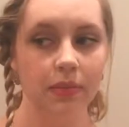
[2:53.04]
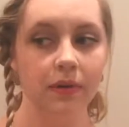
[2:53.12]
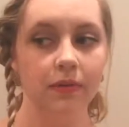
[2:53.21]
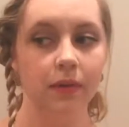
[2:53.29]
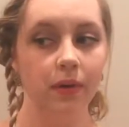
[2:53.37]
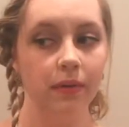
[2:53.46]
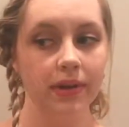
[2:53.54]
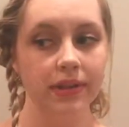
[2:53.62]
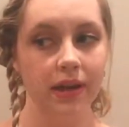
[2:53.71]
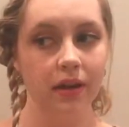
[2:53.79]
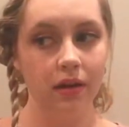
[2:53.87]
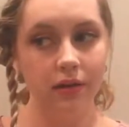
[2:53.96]
Before we
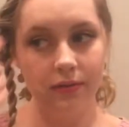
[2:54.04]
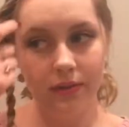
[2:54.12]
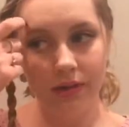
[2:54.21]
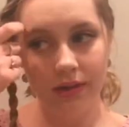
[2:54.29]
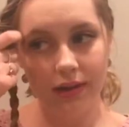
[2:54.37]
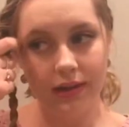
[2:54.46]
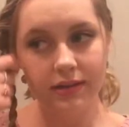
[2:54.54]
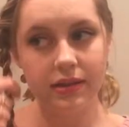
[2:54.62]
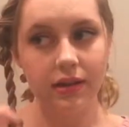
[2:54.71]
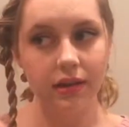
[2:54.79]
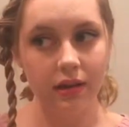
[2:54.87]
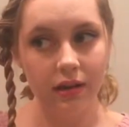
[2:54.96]
tie it off with an
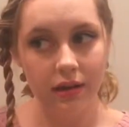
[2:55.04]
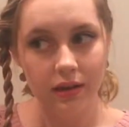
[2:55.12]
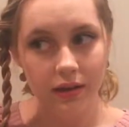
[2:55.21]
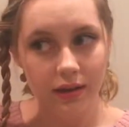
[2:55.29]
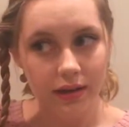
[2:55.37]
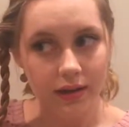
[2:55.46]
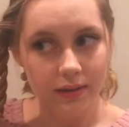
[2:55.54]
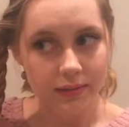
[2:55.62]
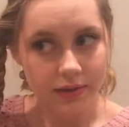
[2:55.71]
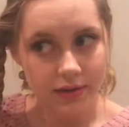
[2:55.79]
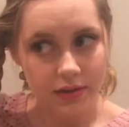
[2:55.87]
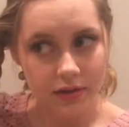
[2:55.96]
elastic,
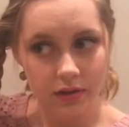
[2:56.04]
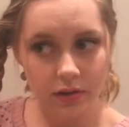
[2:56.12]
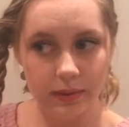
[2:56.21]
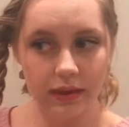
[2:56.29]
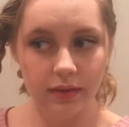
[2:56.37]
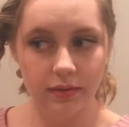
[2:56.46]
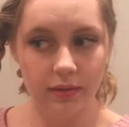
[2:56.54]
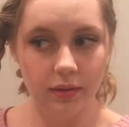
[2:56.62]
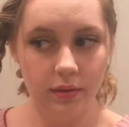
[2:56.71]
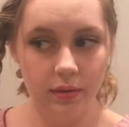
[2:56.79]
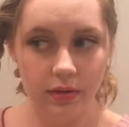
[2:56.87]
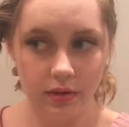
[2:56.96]
I'm just going to go back
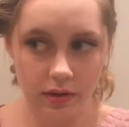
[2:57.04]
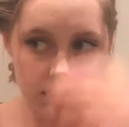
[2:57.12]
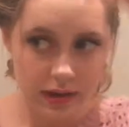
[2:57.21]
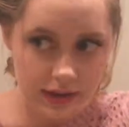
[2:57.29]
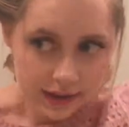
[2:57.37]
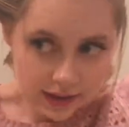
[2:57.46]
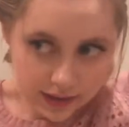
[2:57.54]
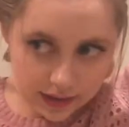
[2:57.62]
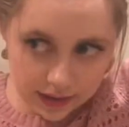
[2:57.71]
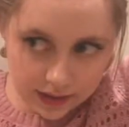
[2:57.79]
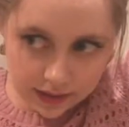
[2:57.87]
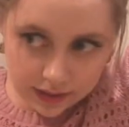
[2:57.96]
through
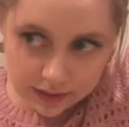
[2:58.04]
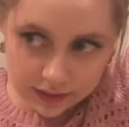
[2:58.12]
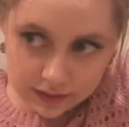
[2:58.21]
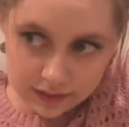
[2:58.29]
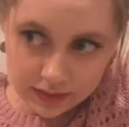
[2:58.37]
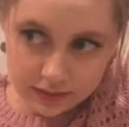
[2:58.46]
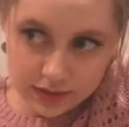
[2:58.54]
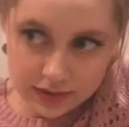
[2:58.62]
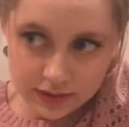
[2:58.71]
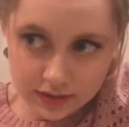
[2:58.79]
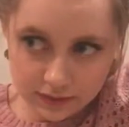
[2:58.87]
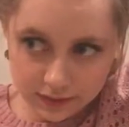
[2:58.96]
and I'm
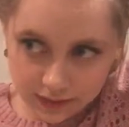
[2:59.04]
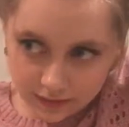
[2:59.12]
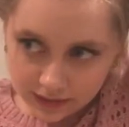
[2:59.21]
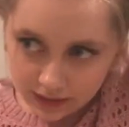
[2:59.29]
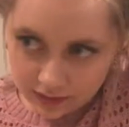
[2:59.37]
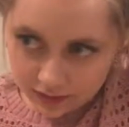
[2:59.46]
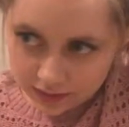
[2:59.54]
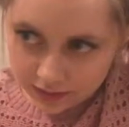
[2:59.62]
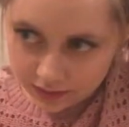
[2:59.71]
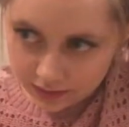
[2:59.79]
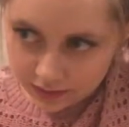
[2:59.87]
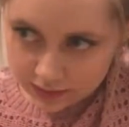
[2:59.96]
just going to fluff it out
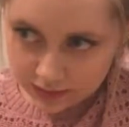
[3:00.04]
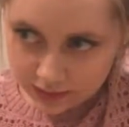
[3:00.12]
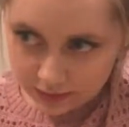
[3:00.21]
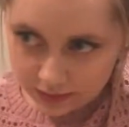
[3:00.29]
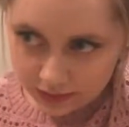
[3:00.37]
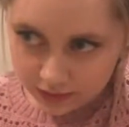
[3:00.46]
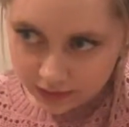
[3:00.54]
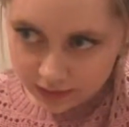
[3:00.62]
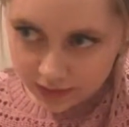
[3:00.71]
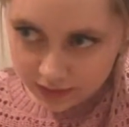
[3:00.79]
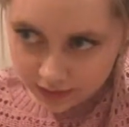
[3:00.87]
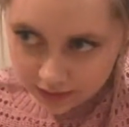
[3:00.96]
so it looks a little bit
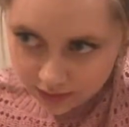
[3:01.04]
looser.